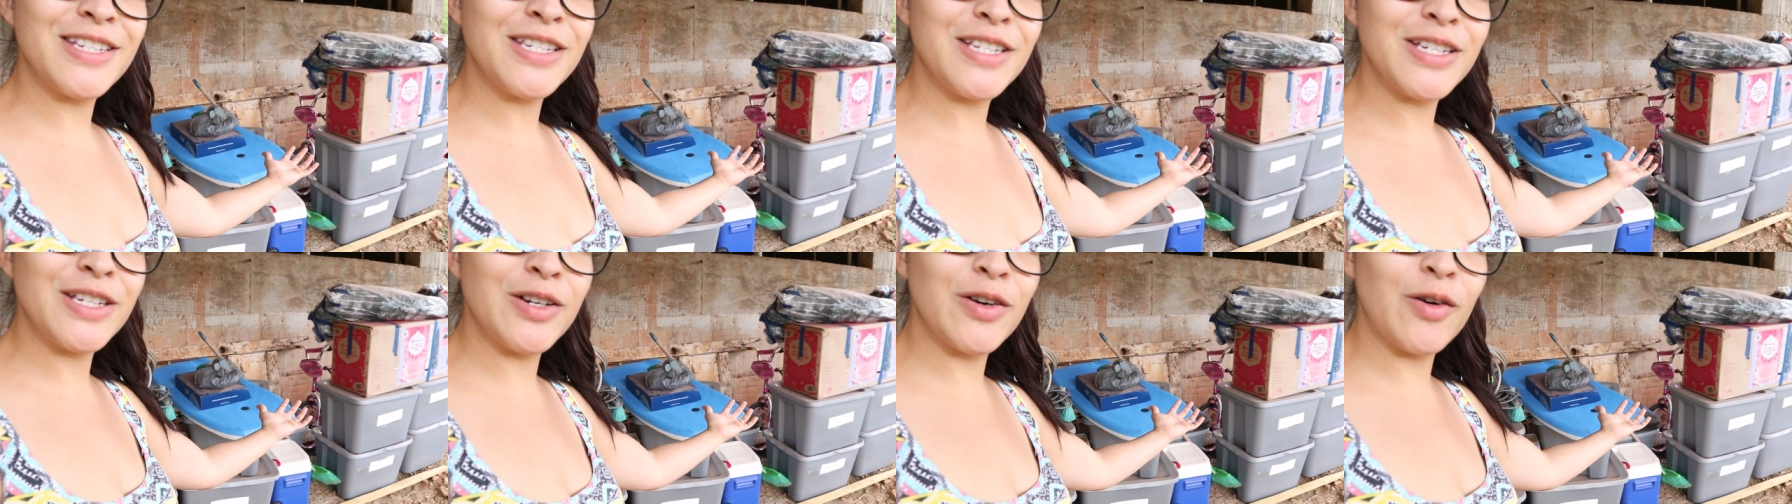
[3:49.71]

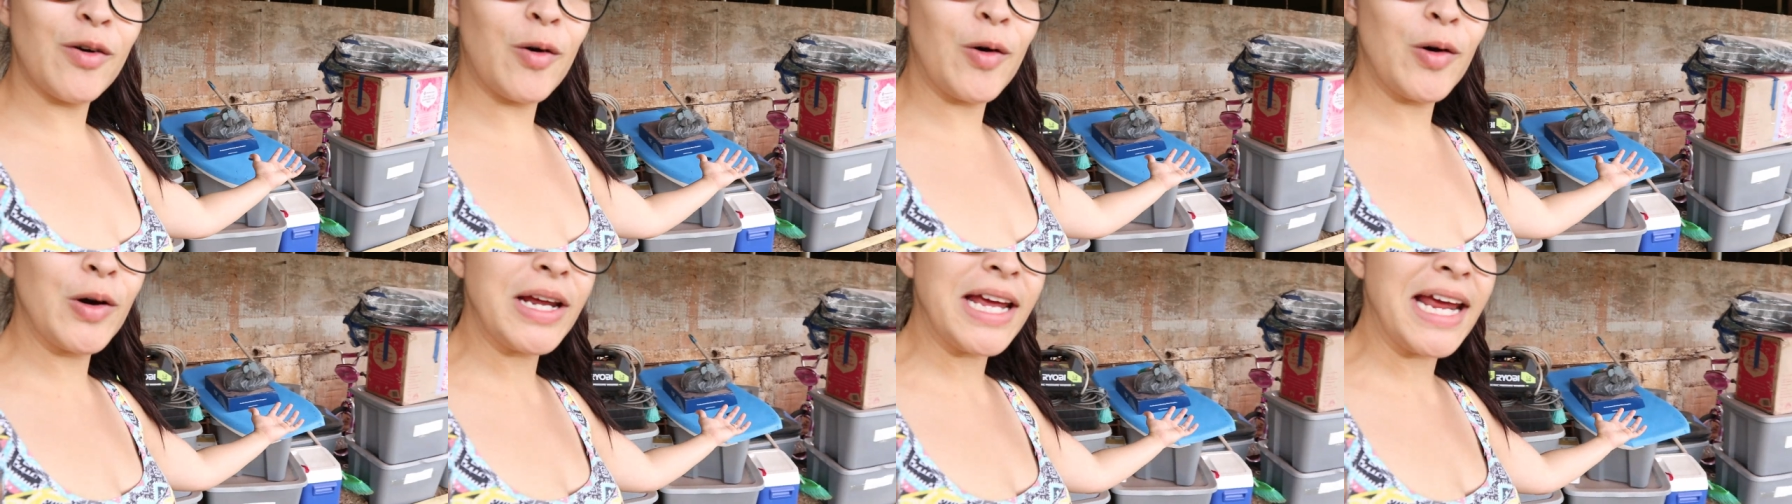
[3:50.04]
to
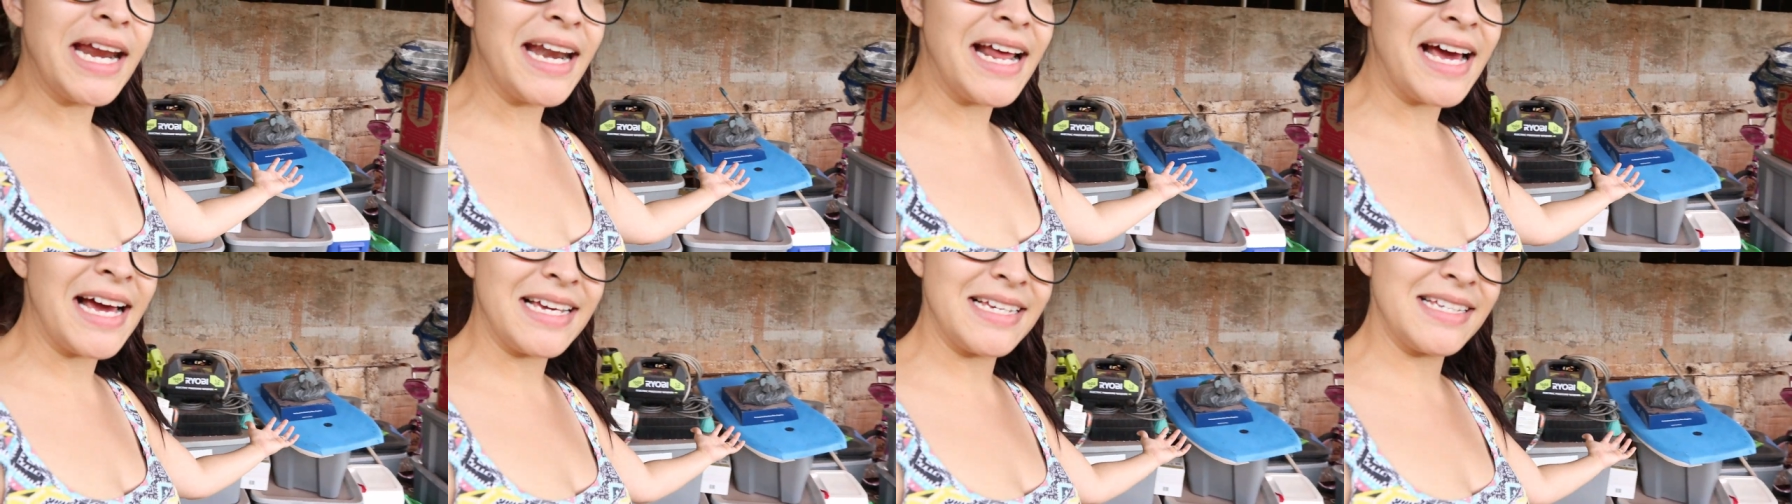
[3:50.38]

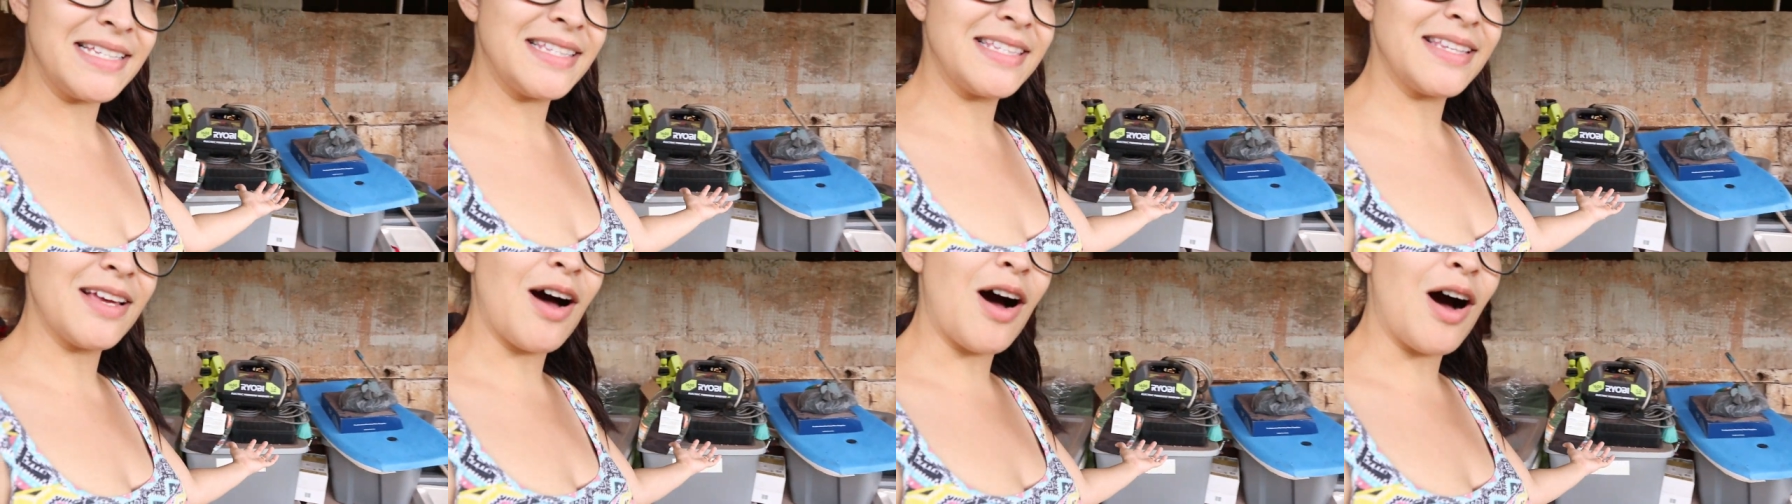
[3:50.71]

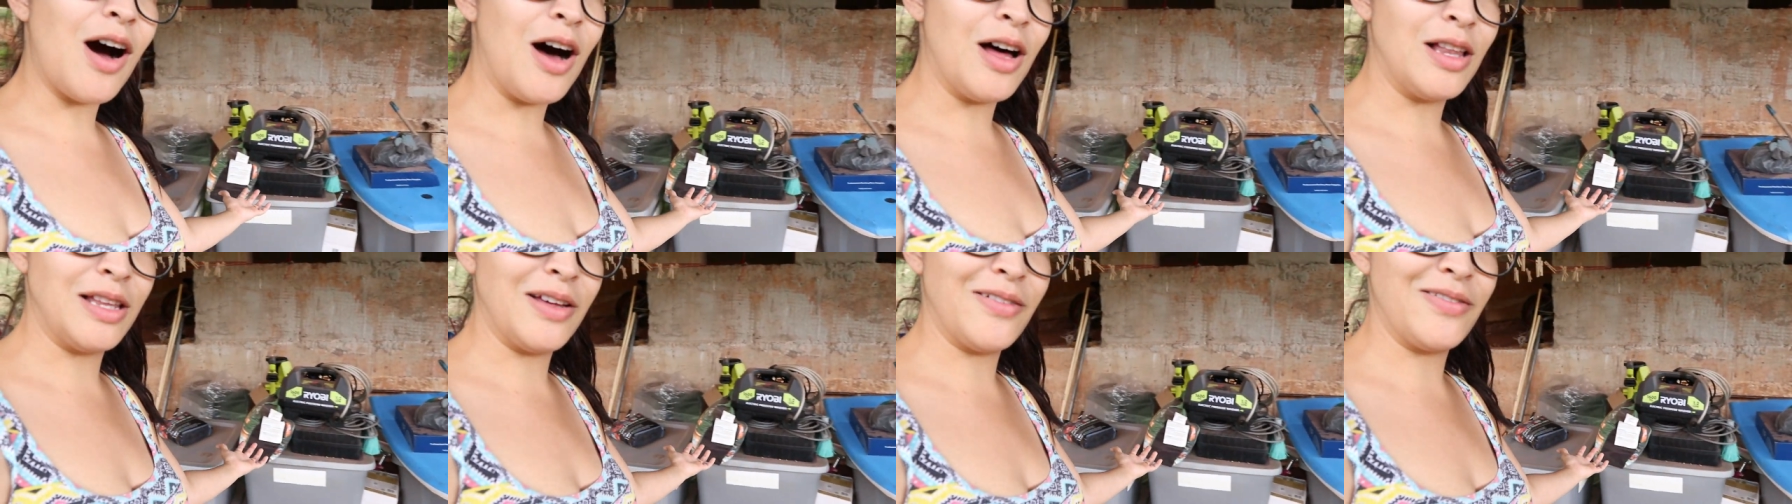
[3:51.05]
organize
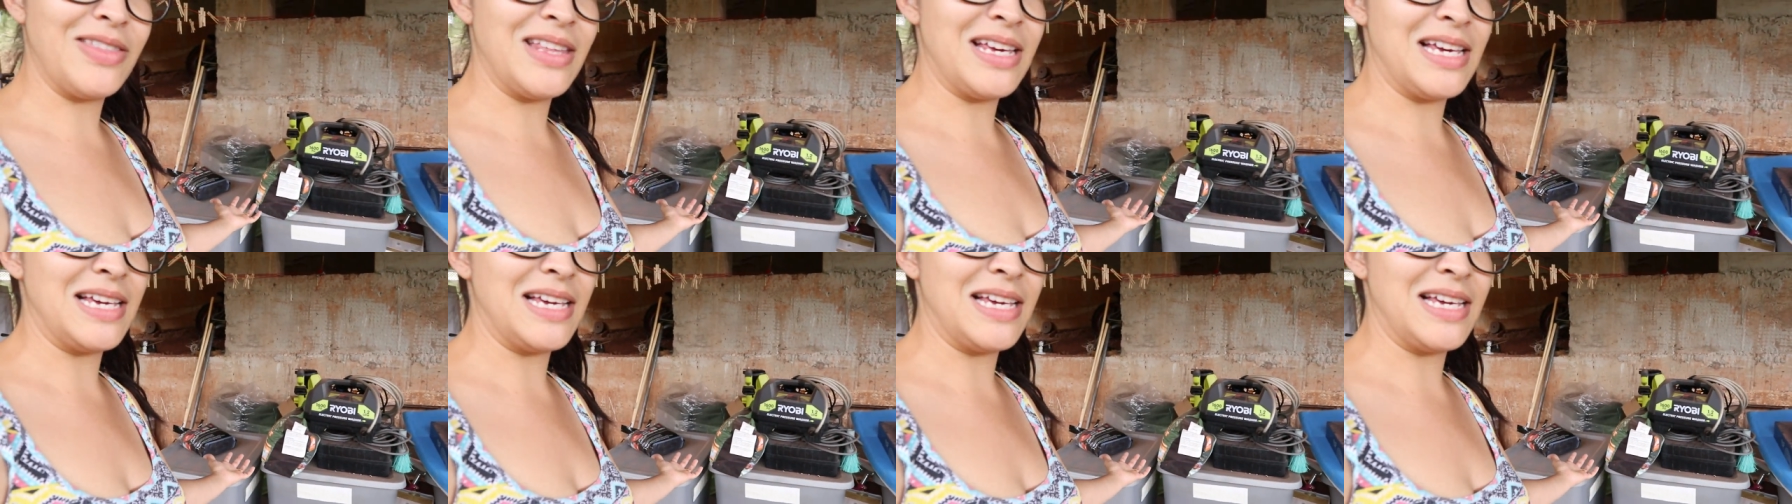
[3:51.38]
all of